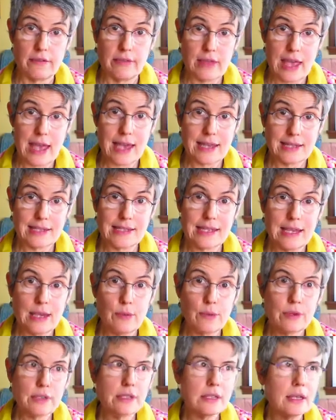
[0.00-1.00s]
the SE
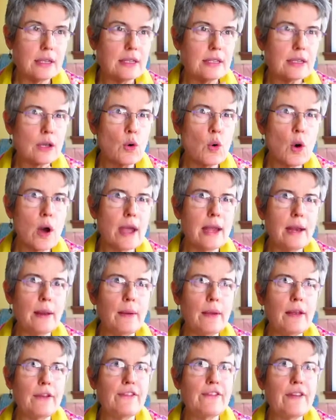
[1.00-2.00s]
was, it
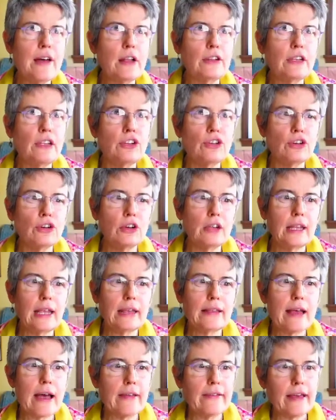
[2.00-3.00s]
felt internally a
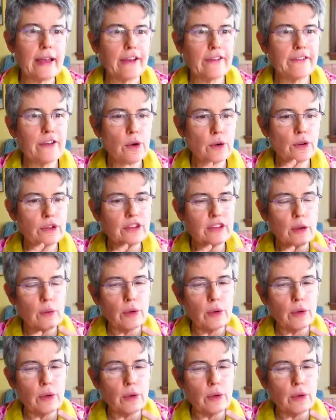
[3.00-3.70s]
lot like focusing,